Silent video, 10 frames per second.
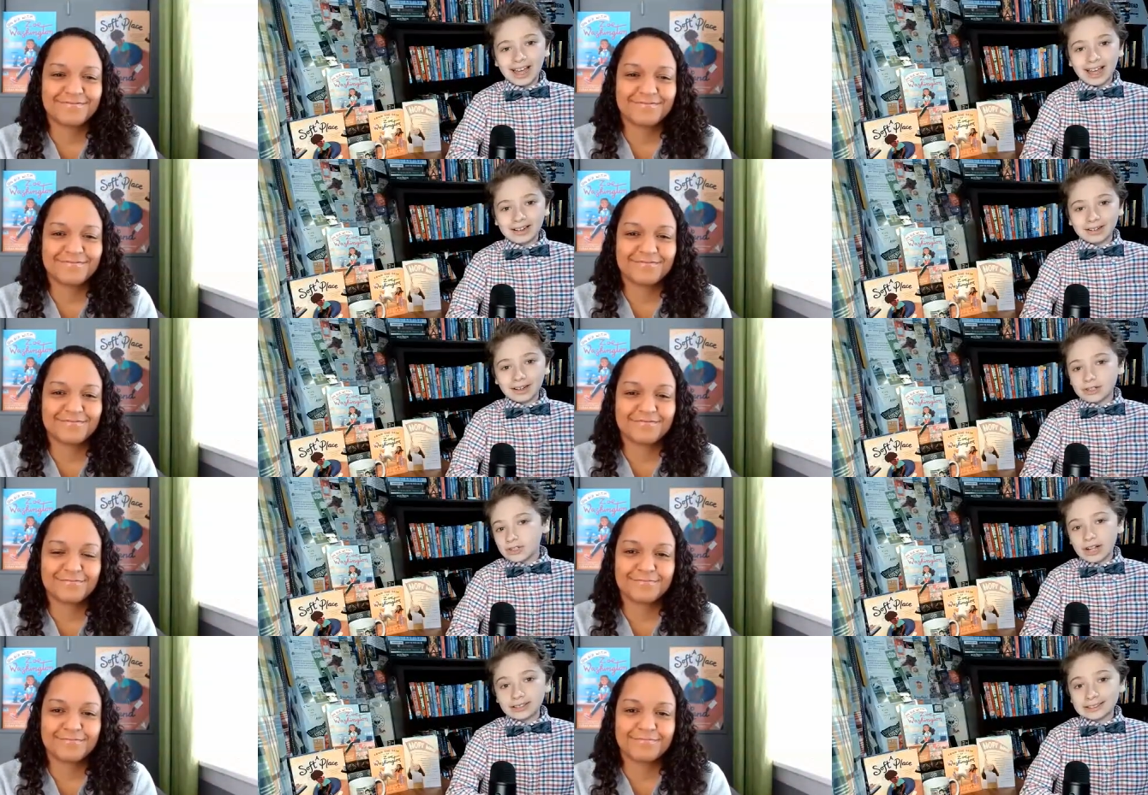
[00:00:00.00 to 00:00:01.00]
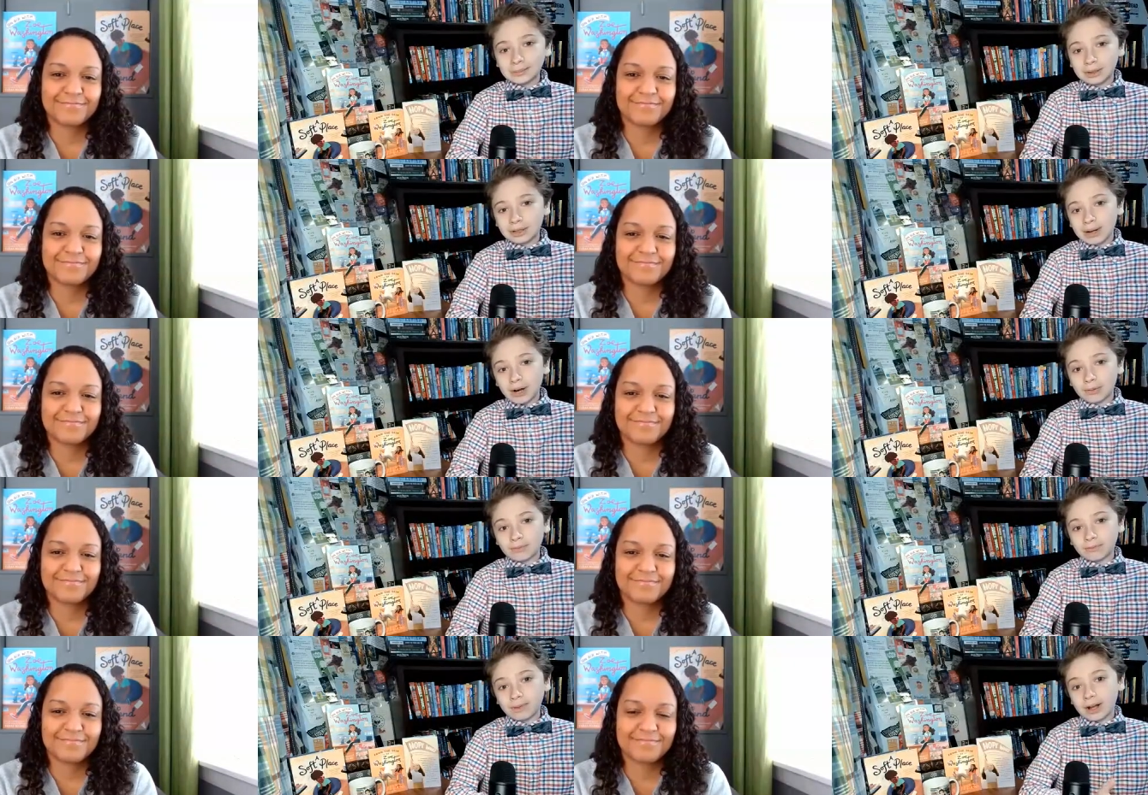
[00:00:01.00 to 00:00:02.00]
Speaker 1: And can you tell us a bit
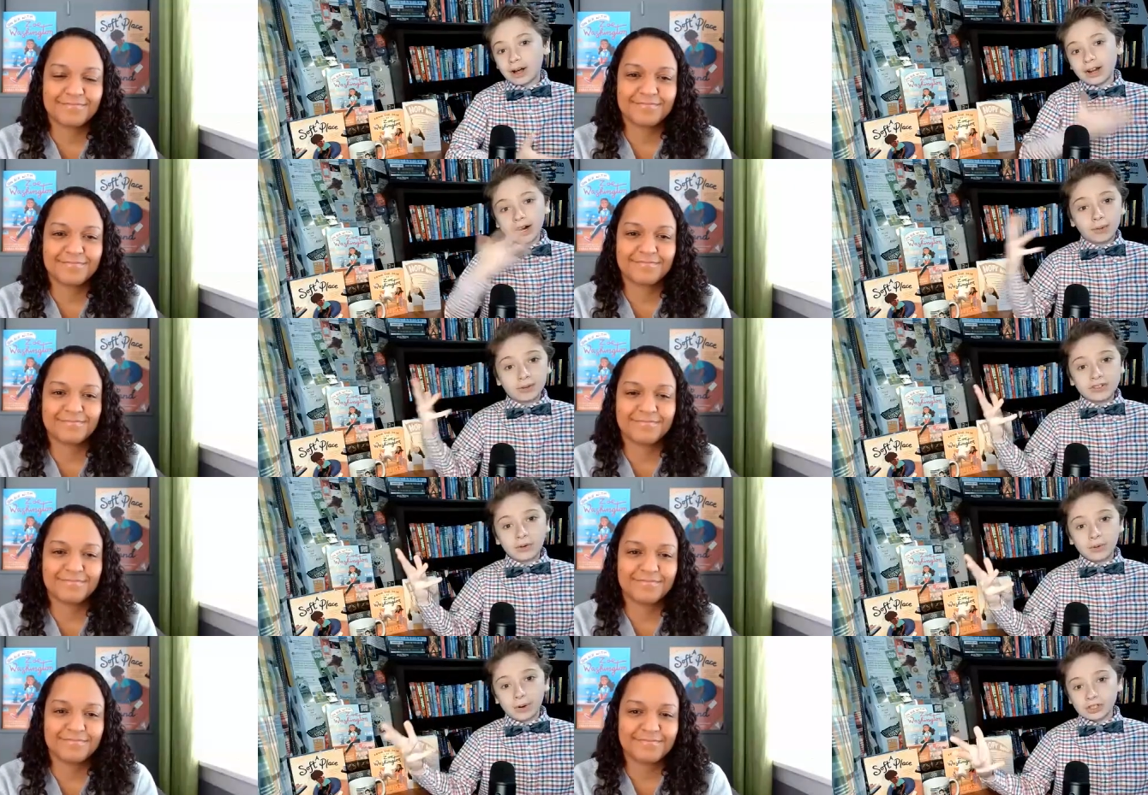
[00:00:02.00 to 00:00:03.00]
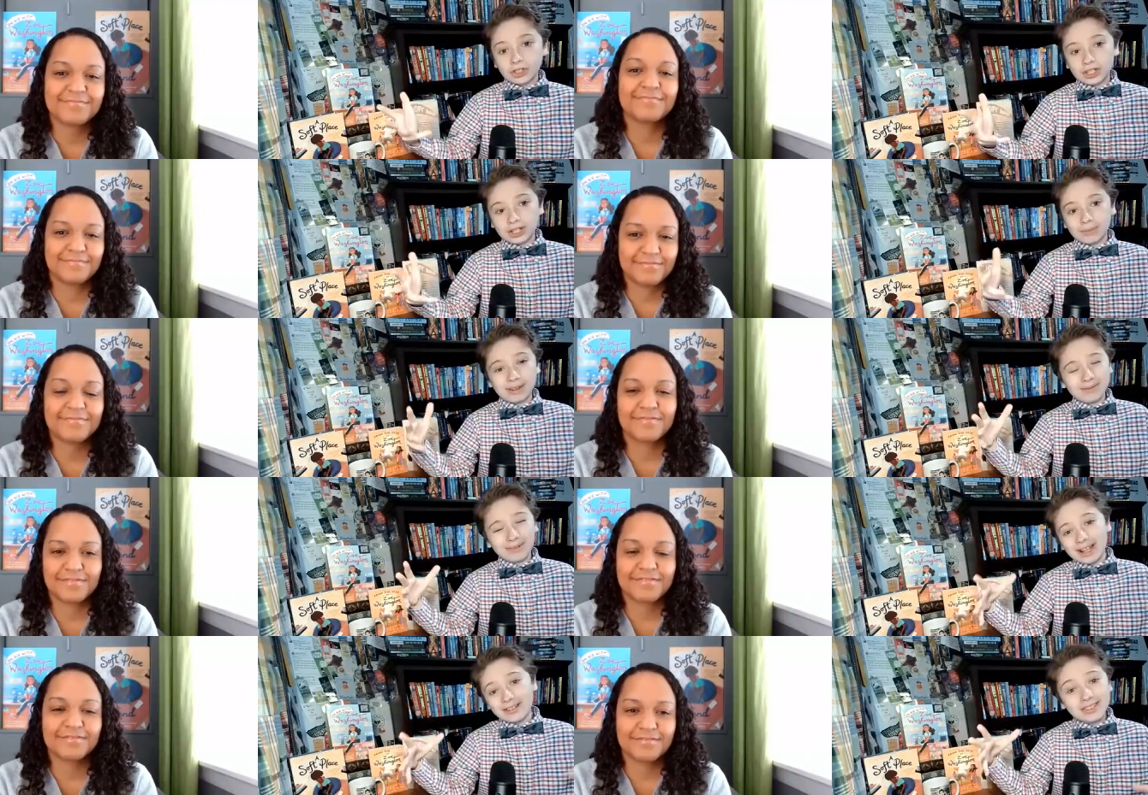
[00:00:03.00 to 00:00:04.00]
about on air with Zoe Washington, but
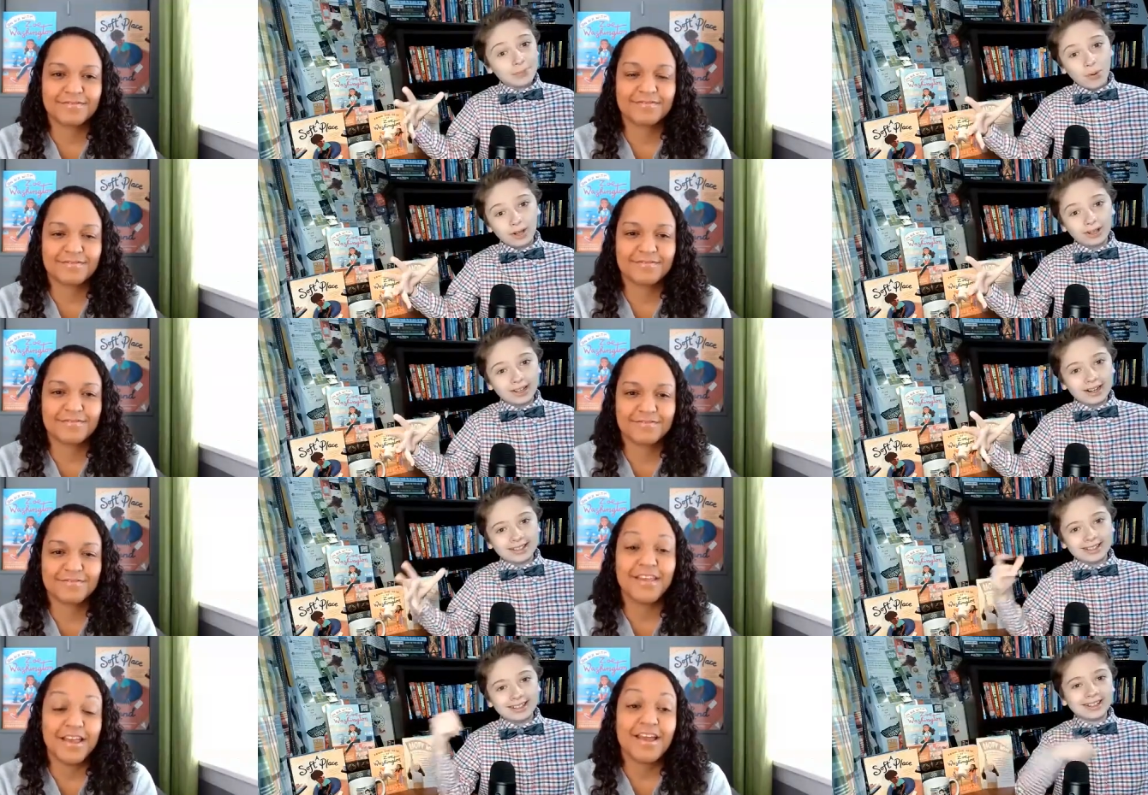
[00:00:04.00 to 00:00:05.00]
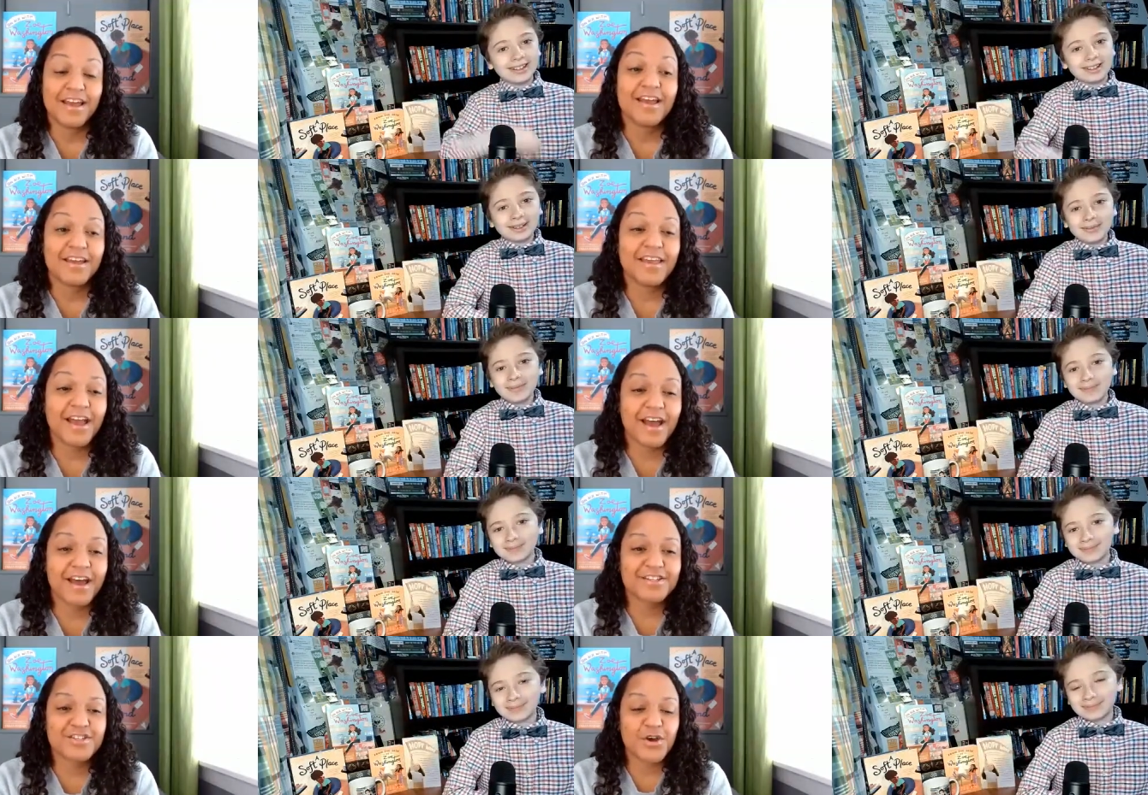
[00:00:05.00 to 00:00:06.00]
without spoiling anything?
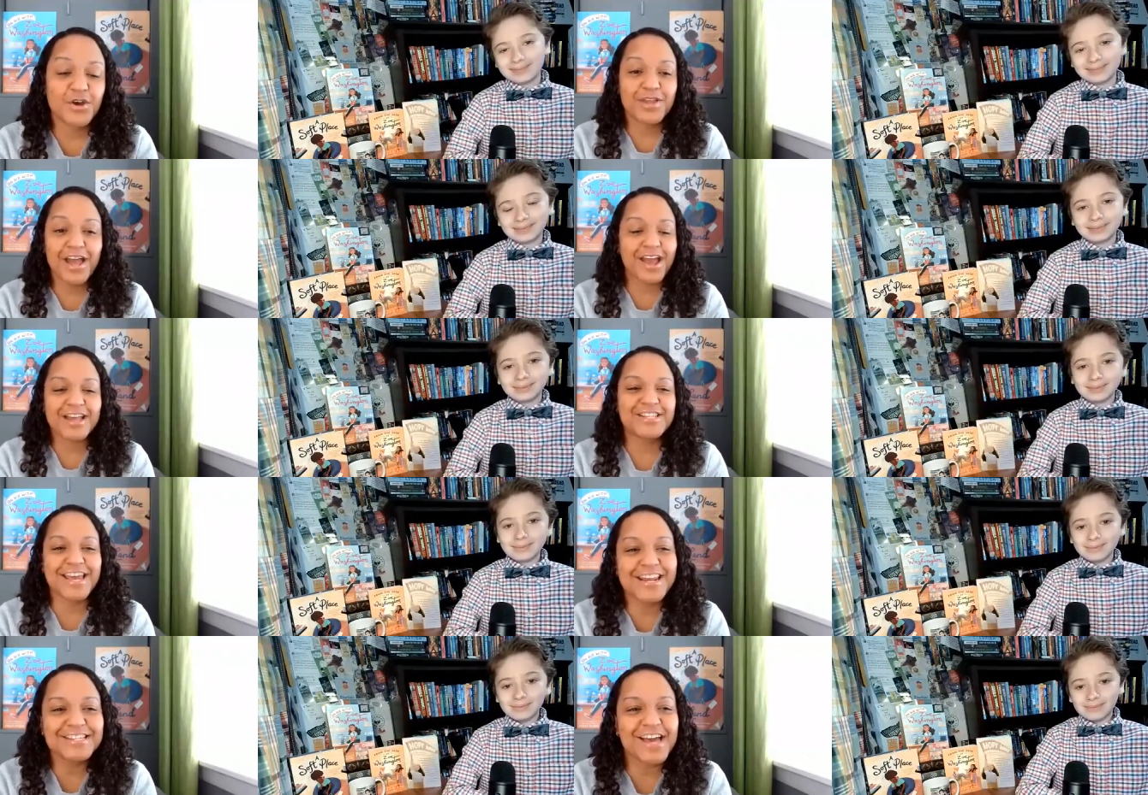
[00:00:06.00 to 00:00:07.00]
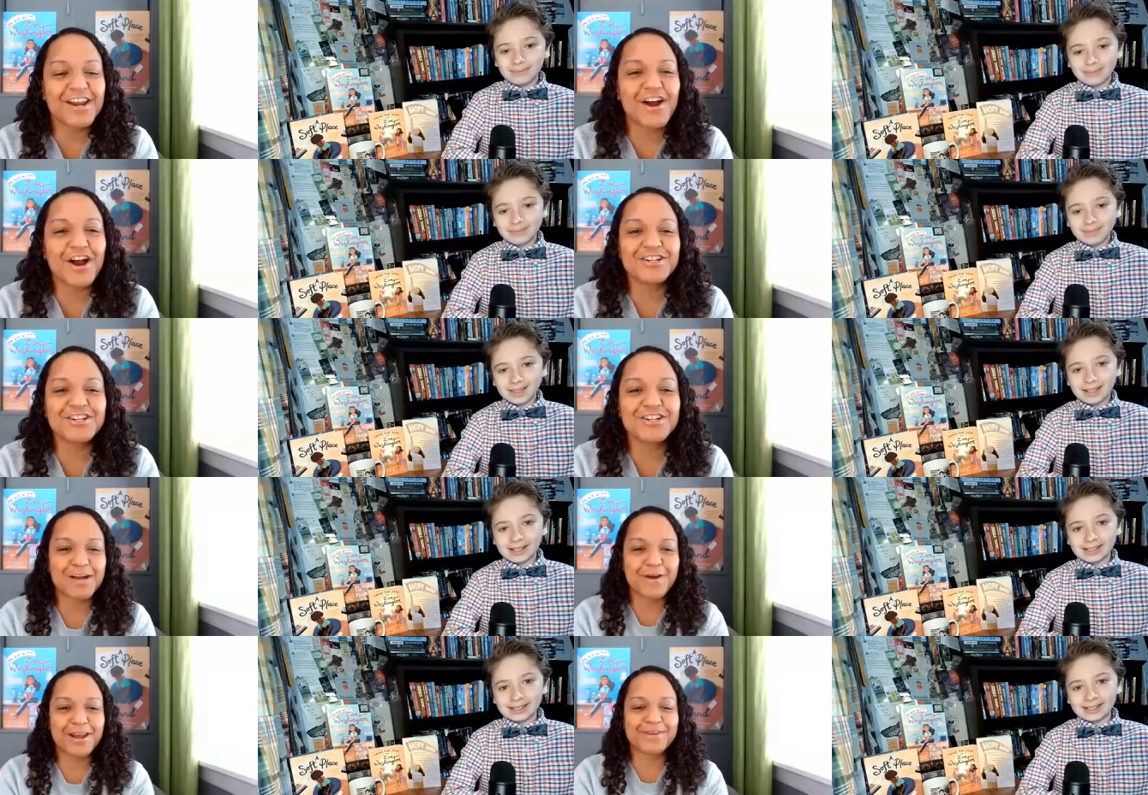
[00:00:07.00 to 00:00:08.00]
Speaker 2: Yeah. So yeah, it's it is kind of hard to
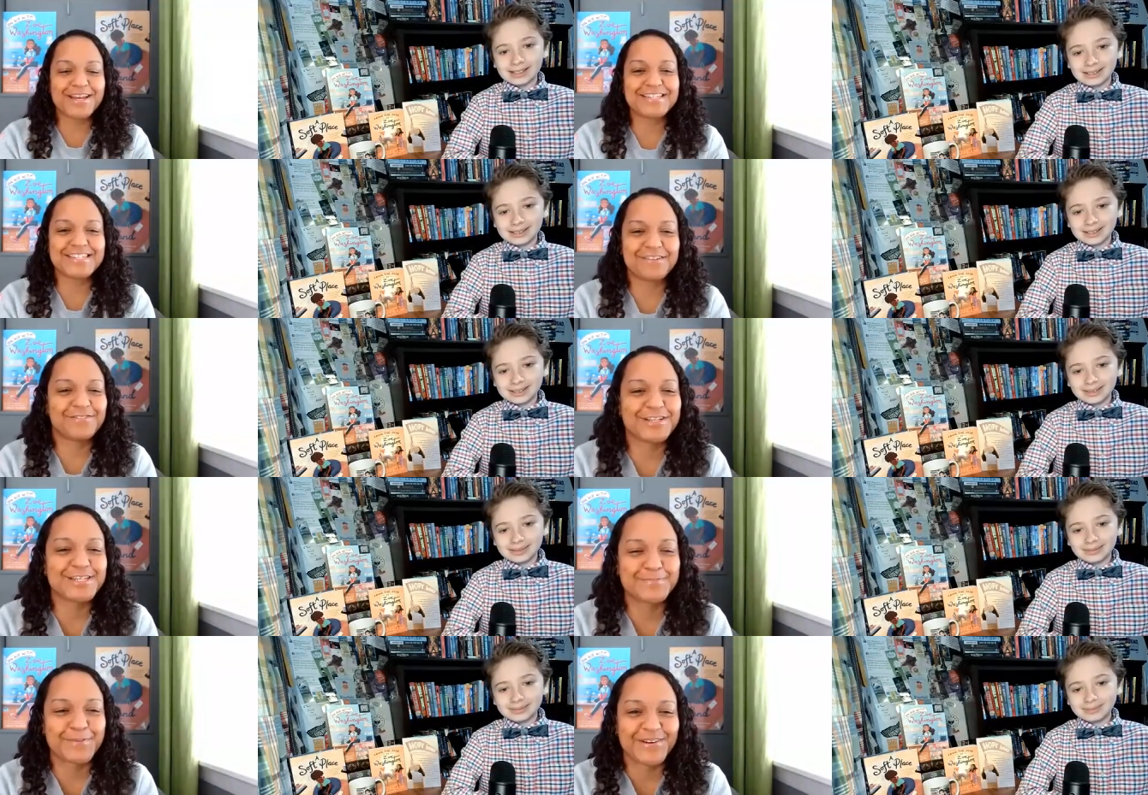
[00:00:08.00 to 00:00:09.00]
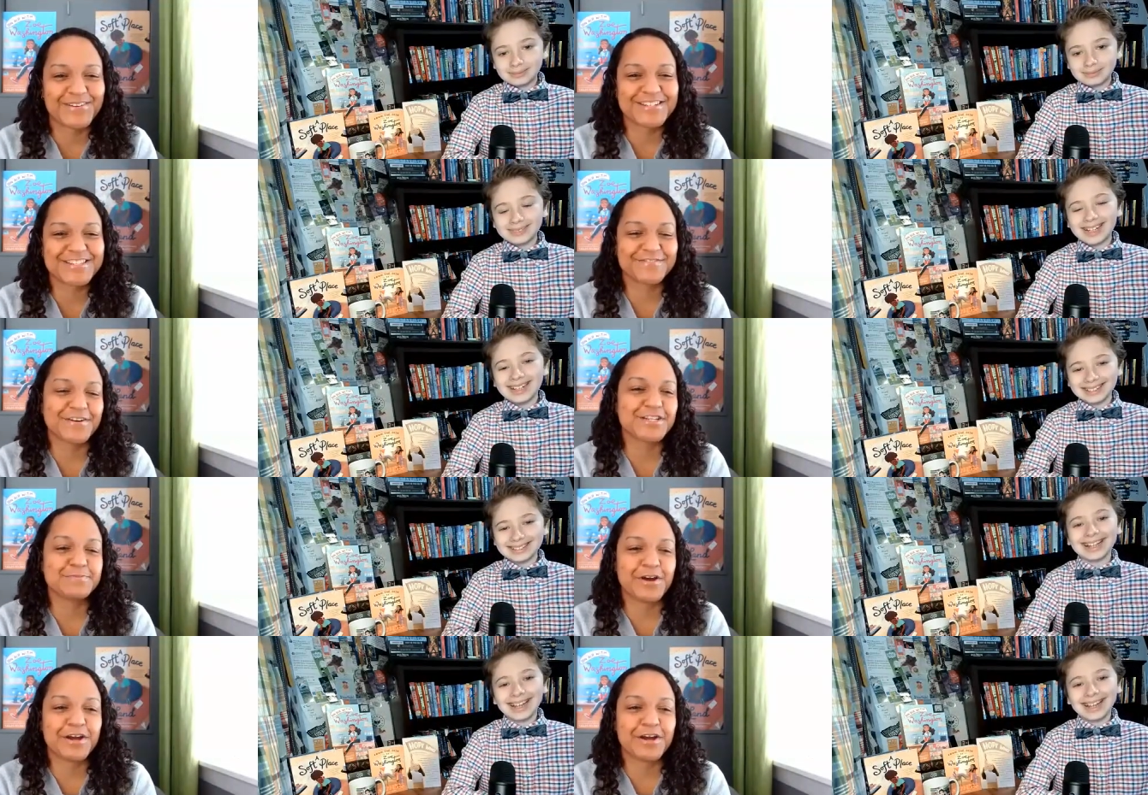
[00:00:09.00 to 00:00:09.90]
talk about it because it definitely spoils the first